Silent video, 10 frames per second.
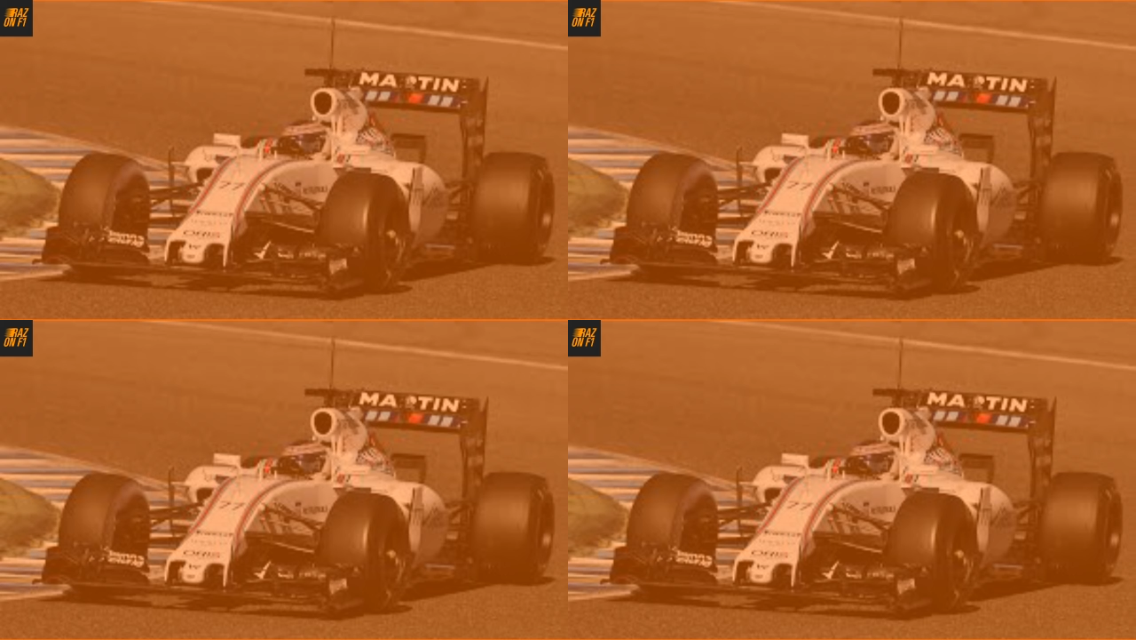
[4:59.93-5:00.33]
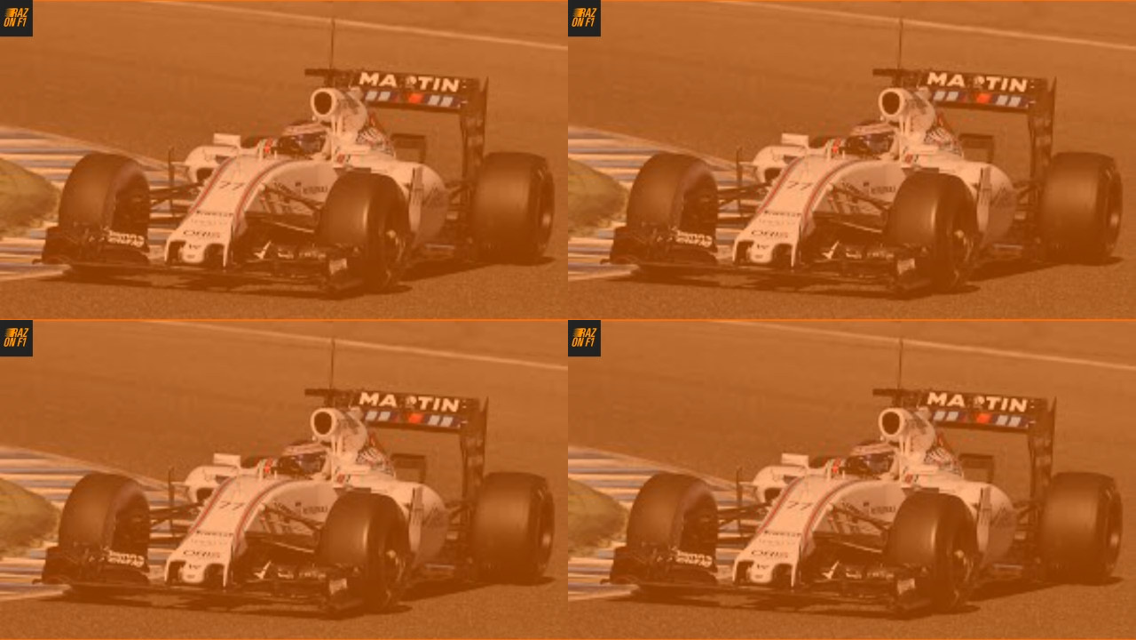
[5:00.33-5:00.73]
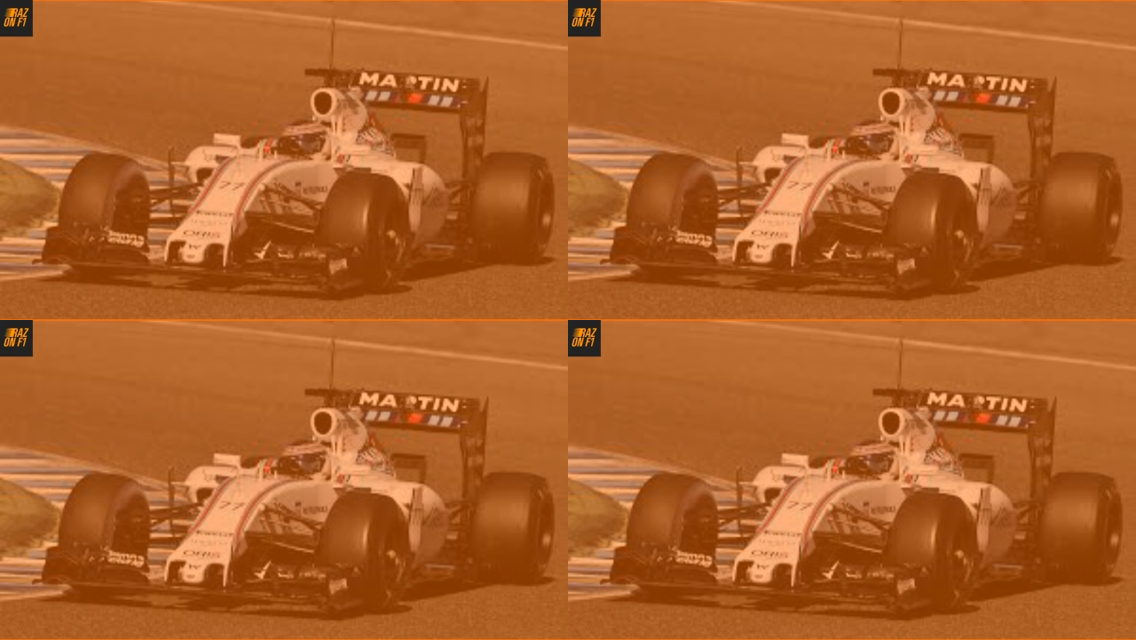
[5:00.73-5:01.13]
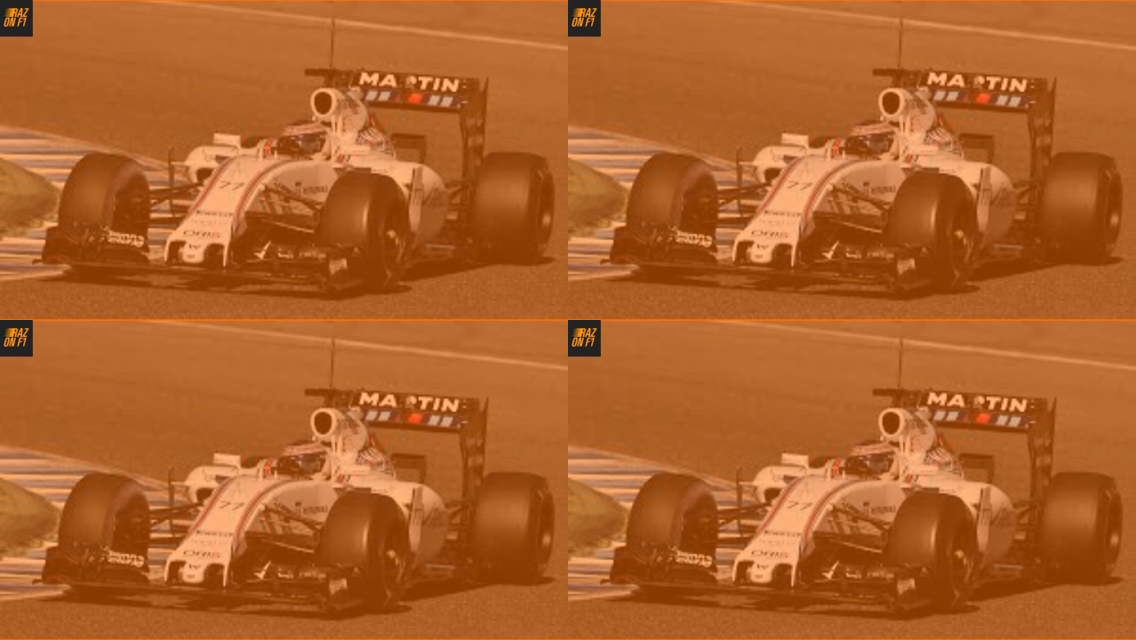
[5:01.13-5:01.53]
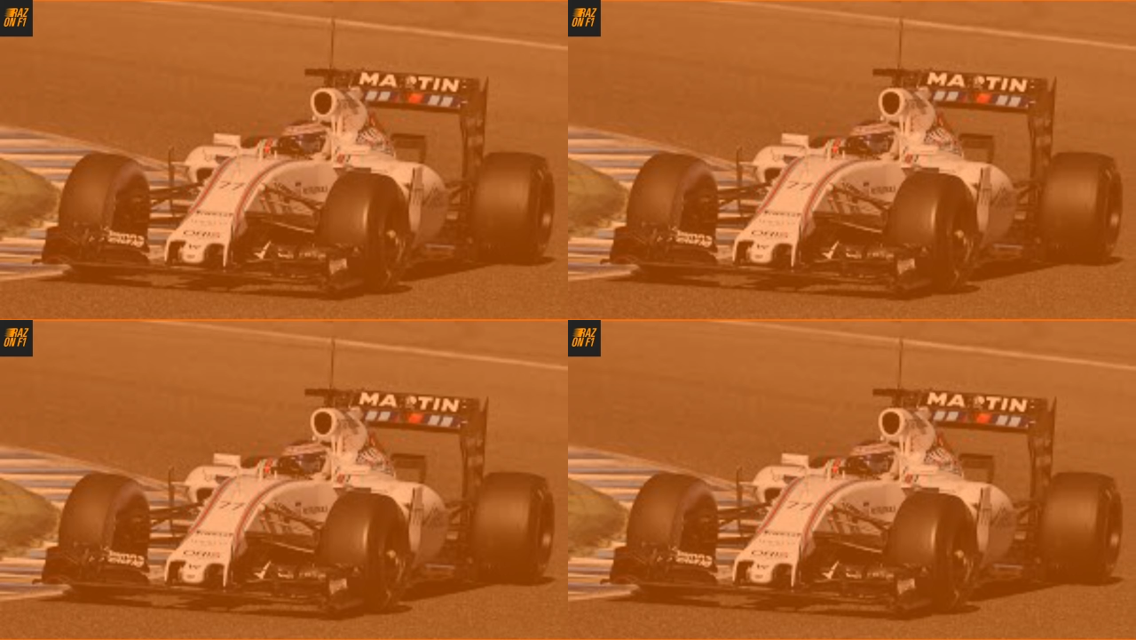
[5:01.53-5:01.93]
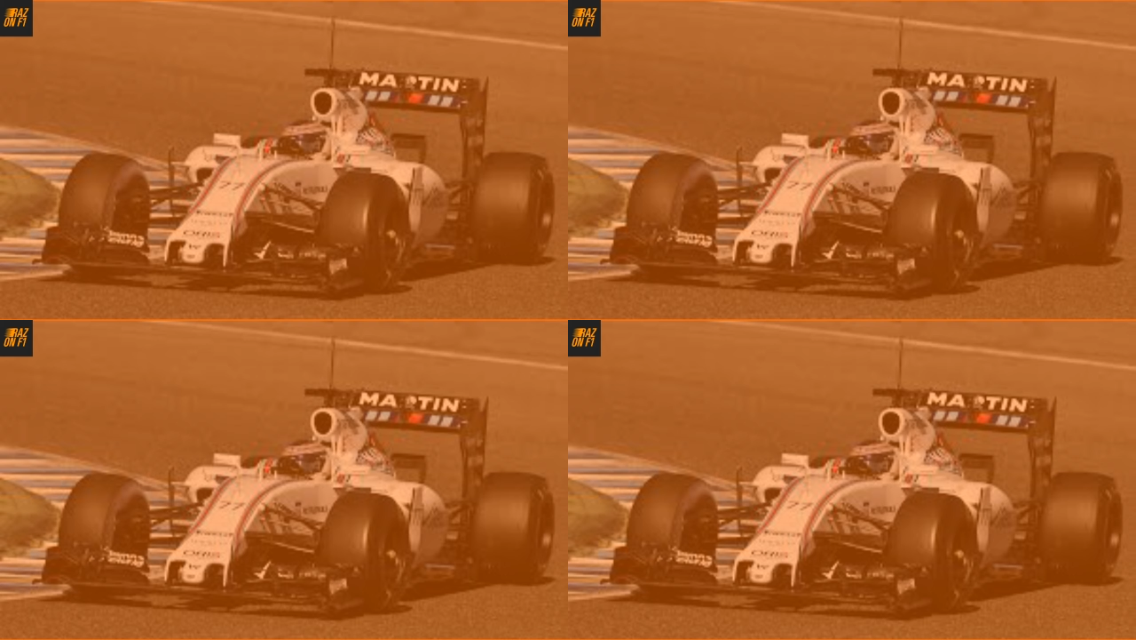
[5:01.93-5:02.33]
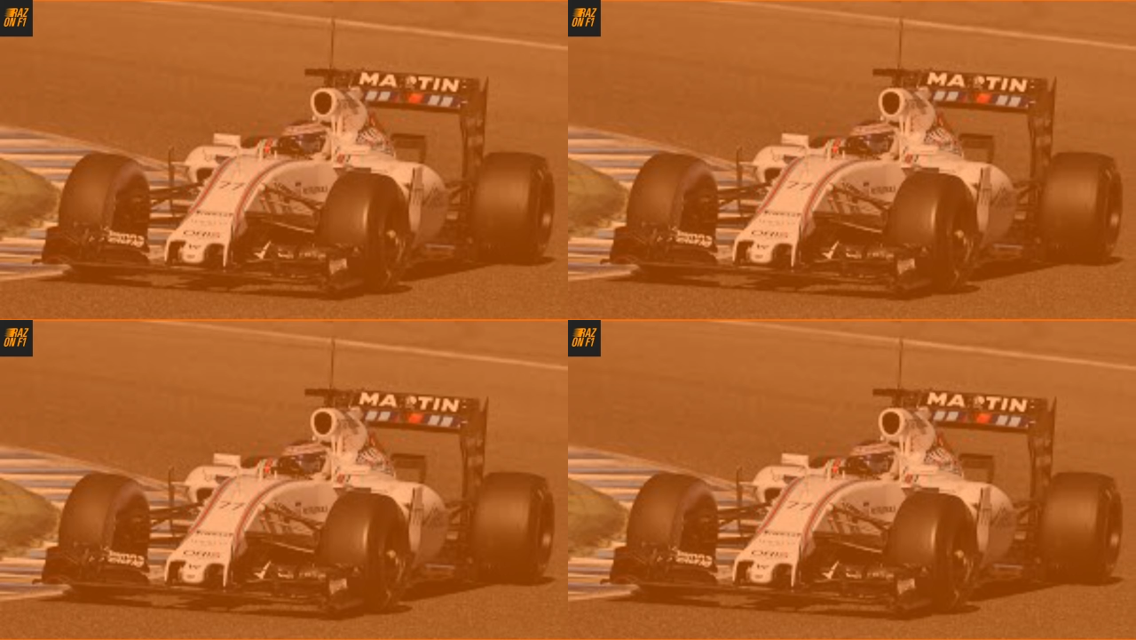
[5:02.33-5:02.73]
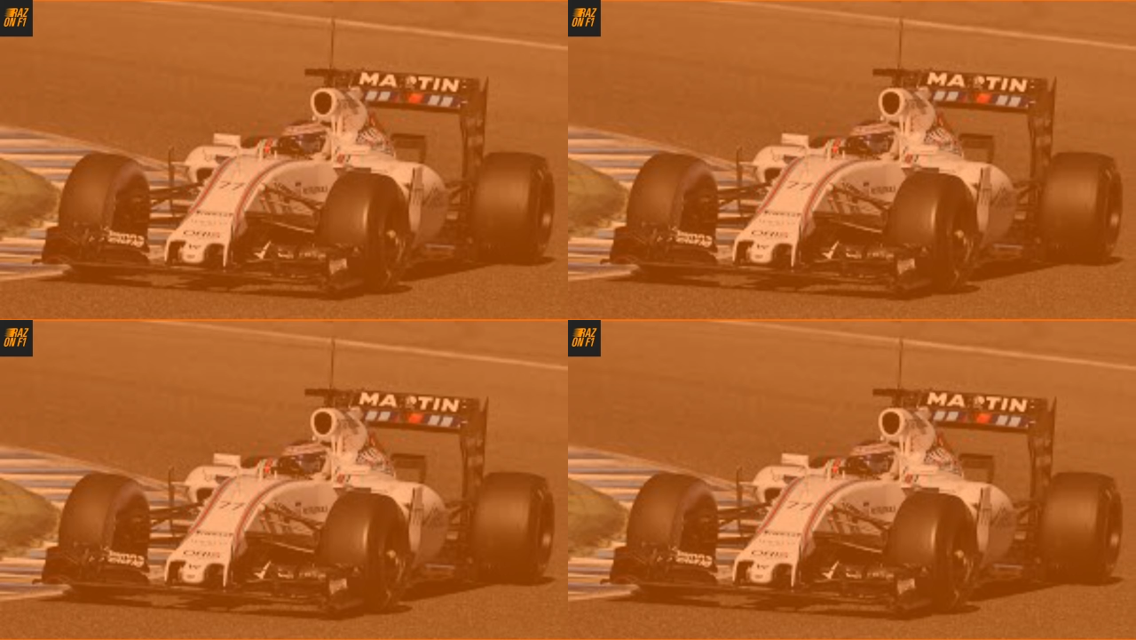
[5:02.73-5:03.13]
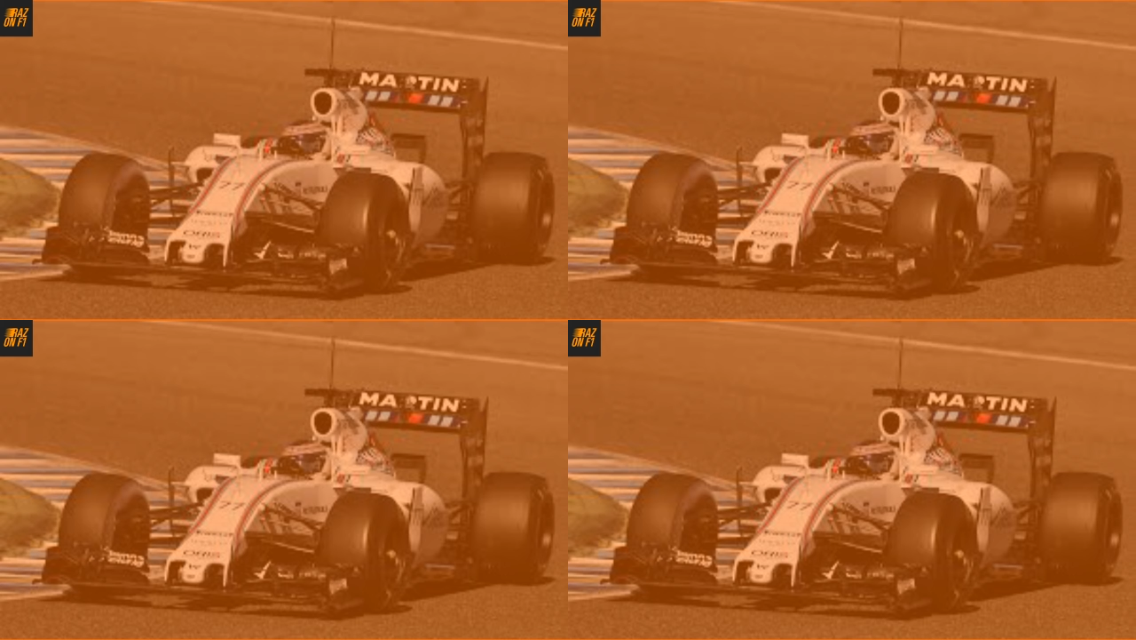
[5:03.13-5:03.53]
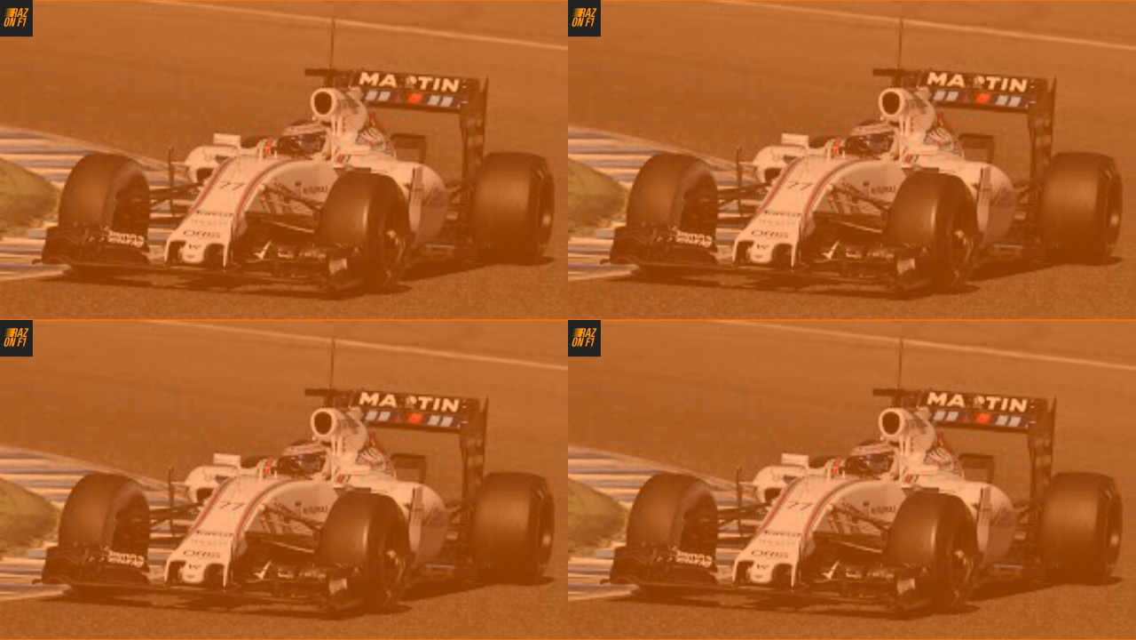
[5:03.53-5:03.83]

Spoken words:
No face is visible, so there are no lips to read.